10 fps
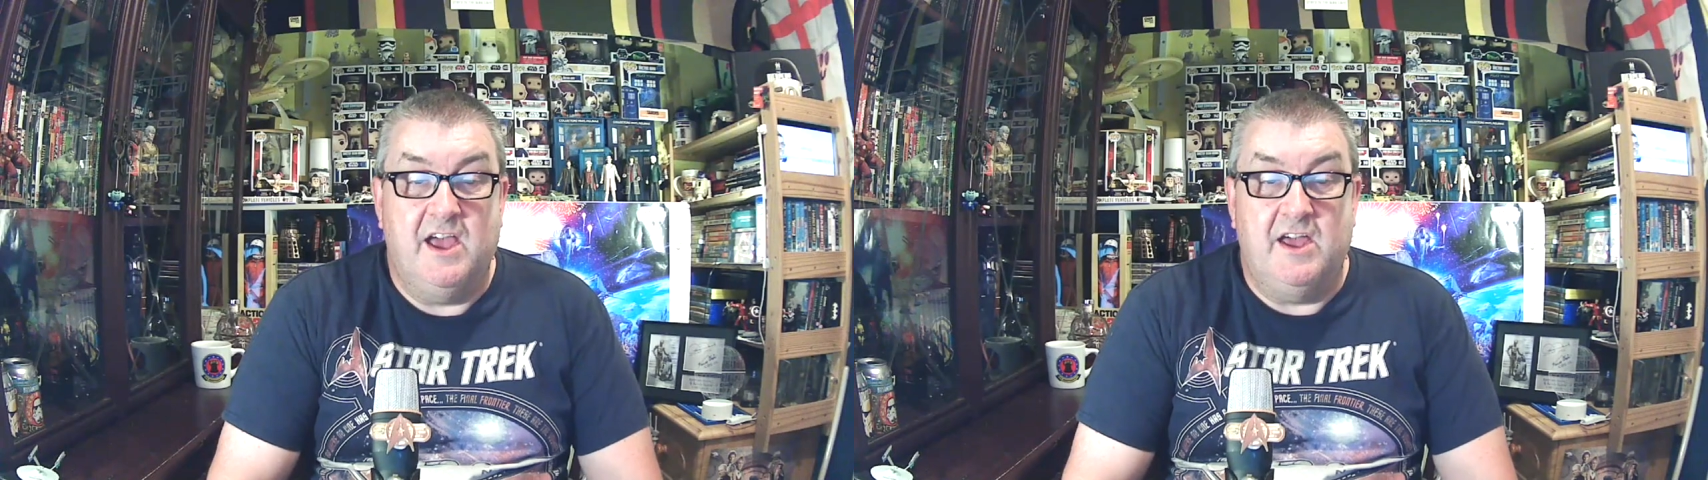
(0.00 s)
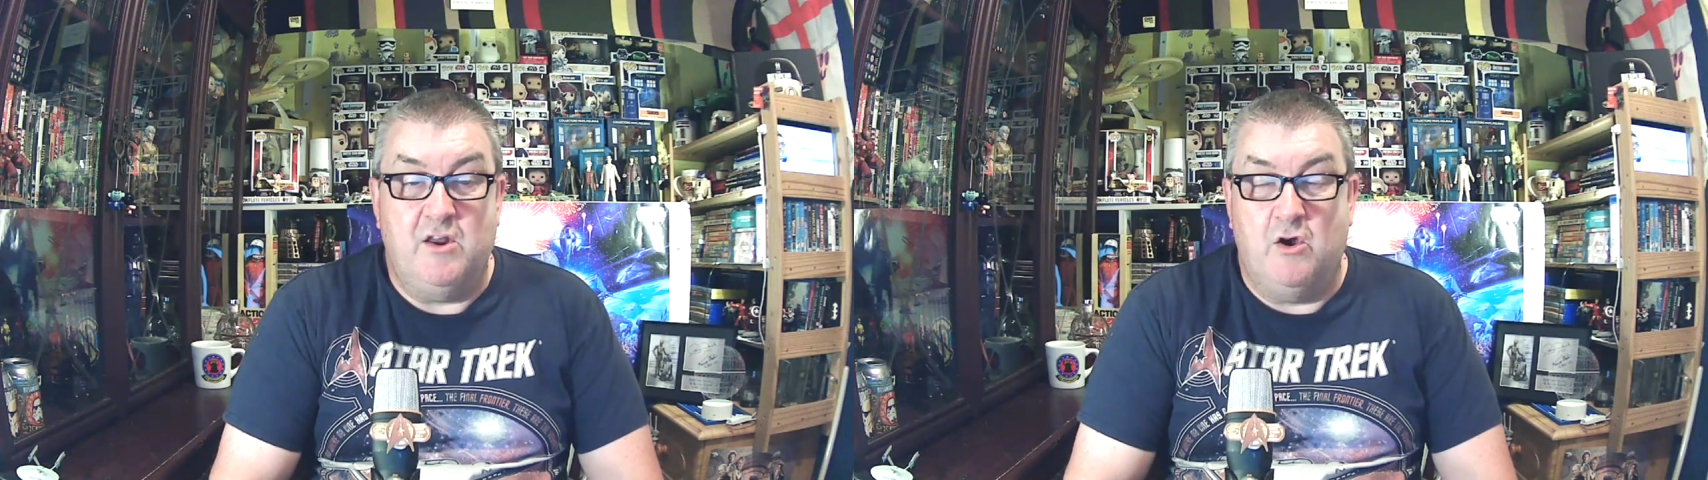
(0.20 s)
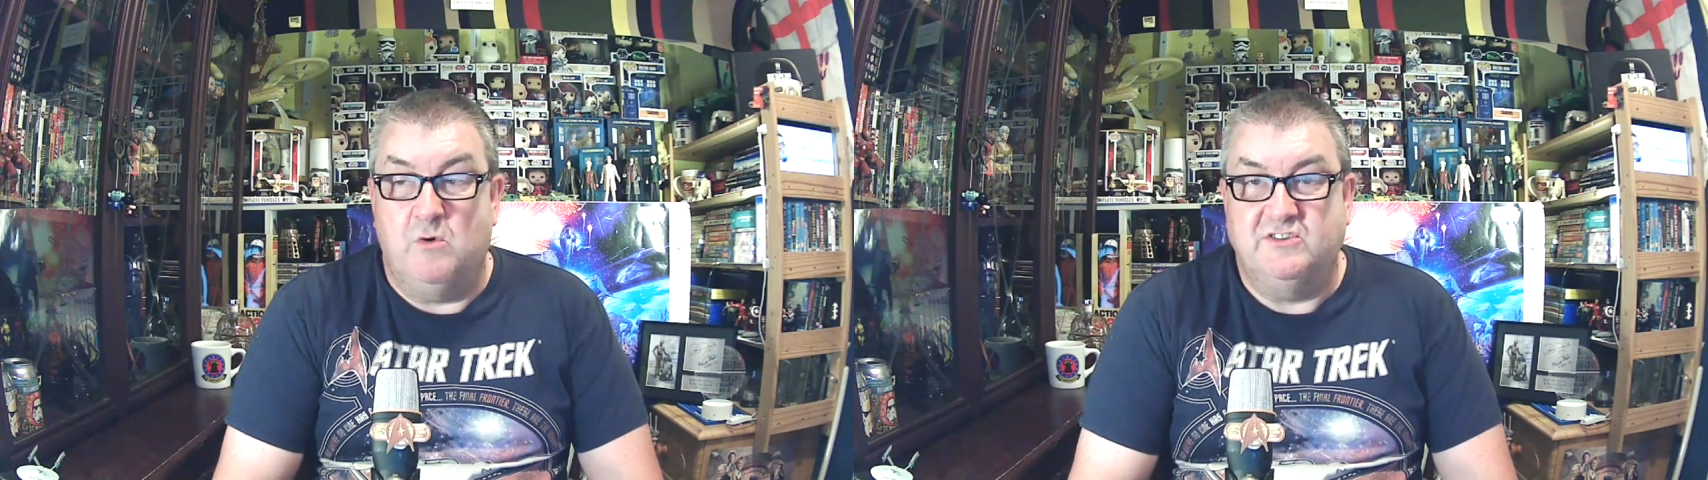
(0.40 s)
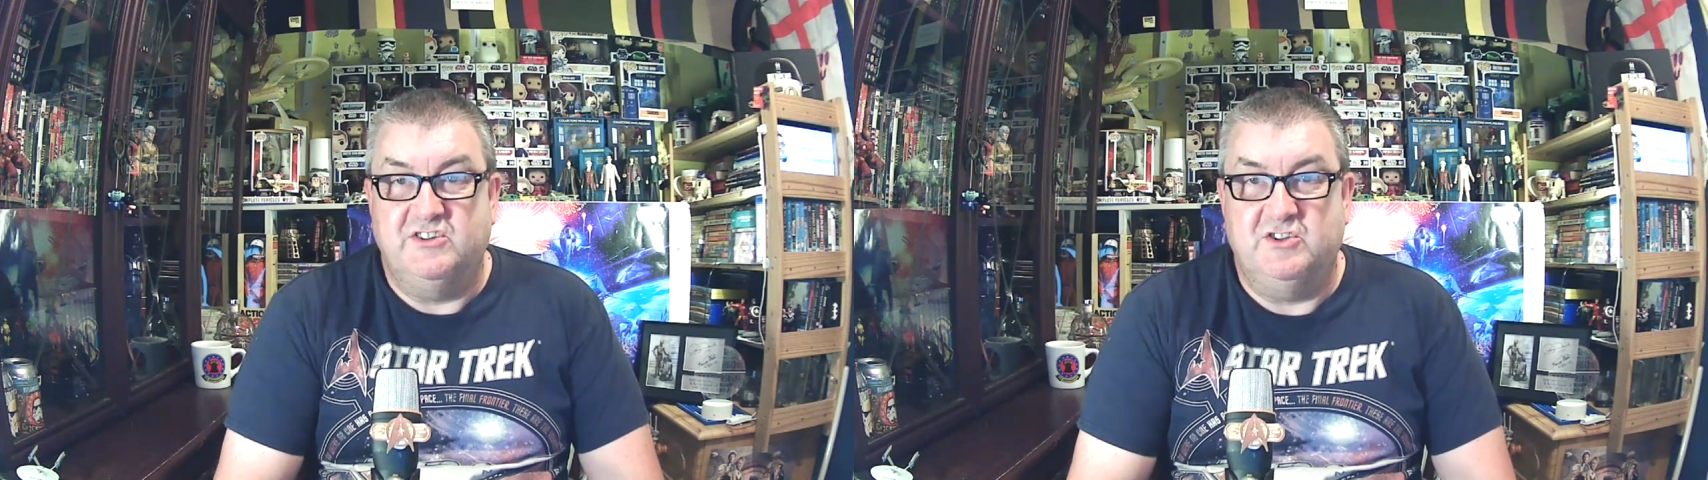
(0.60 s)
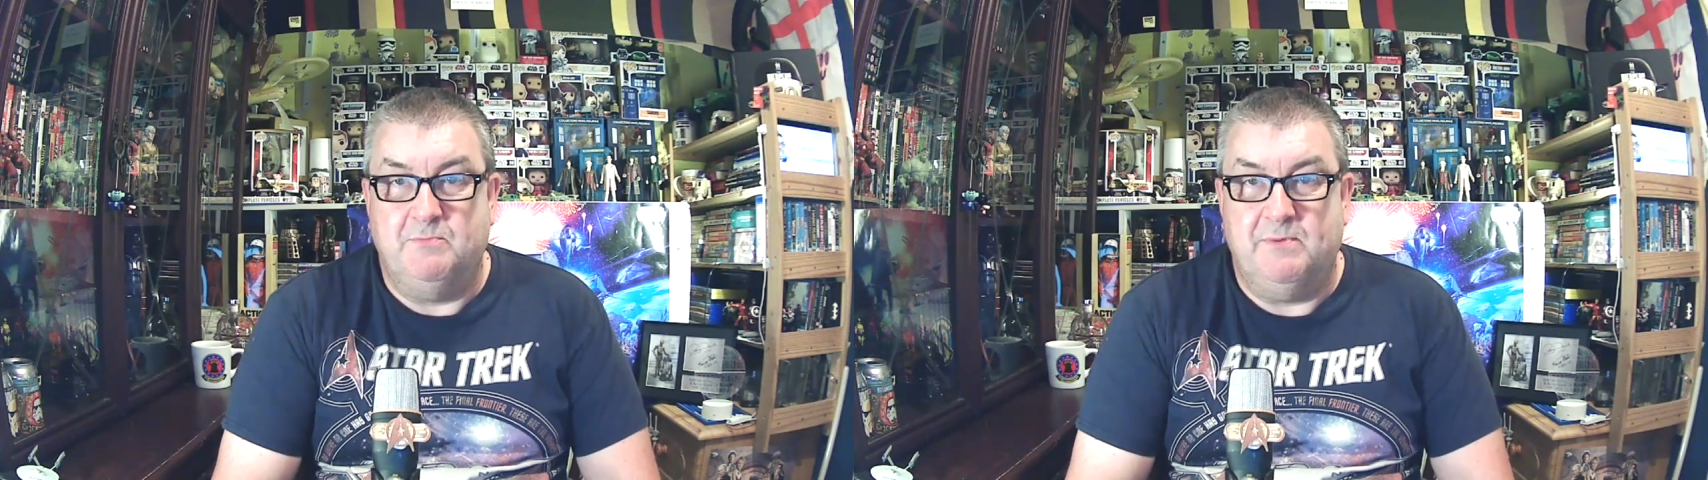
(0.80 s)
and I
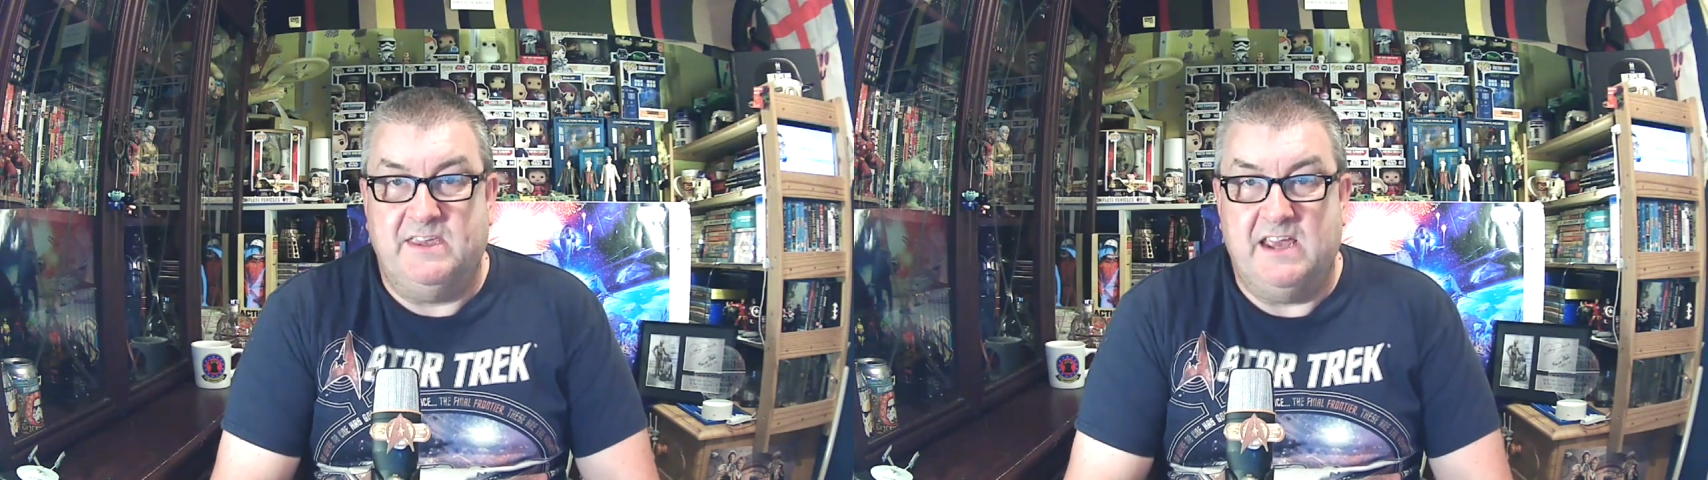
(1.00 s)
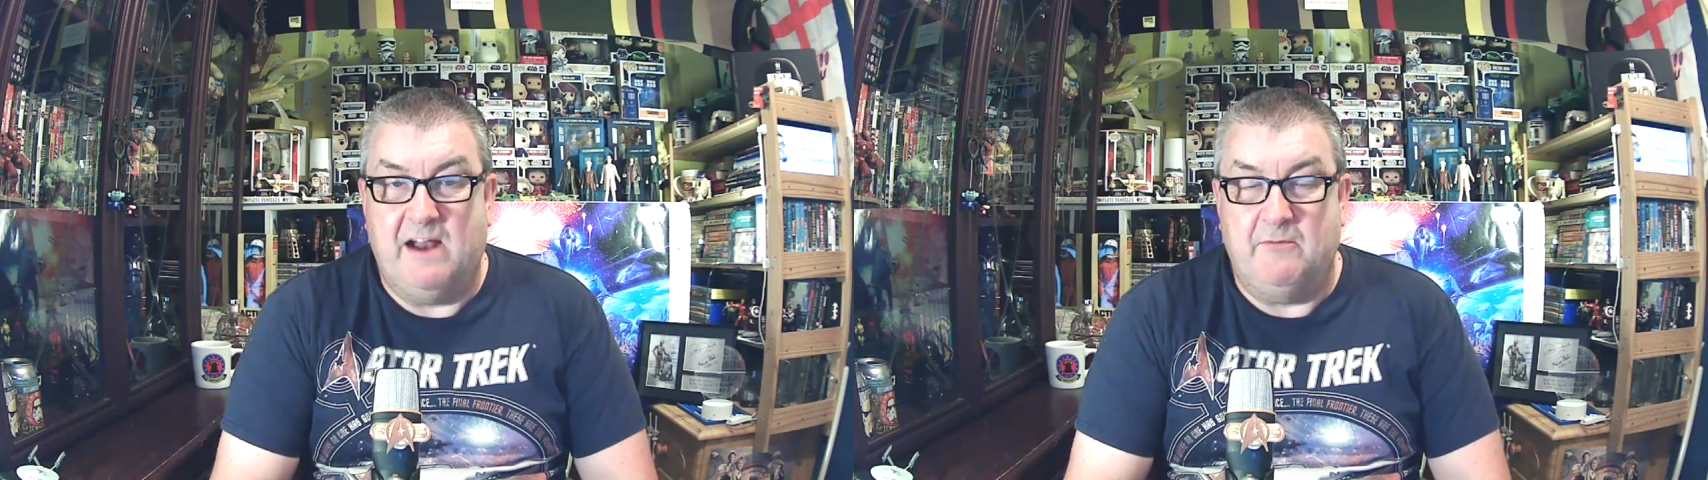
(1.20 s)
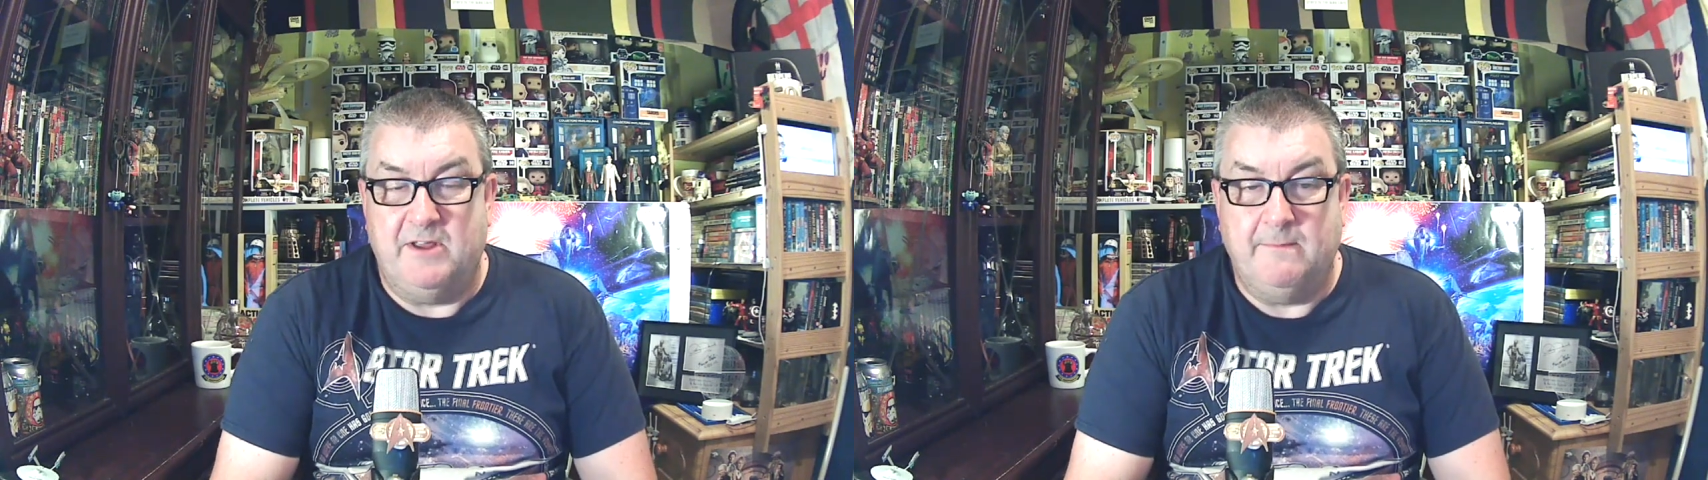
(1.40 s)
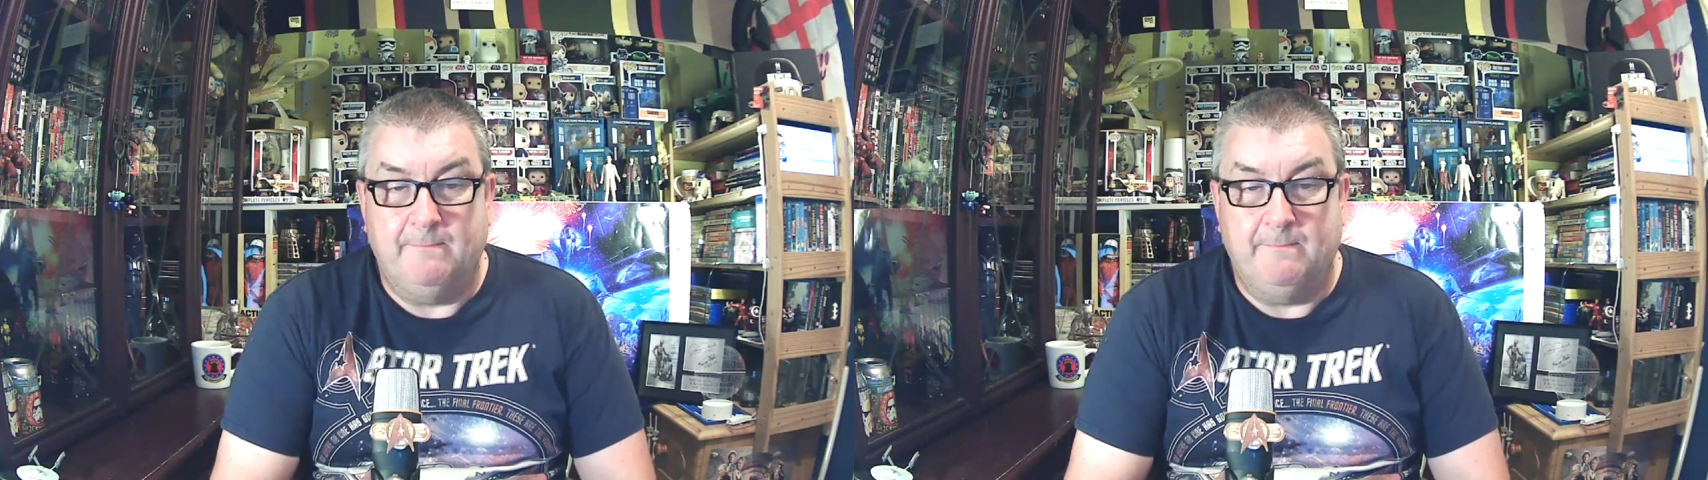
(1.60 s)
wanted to be Carrie.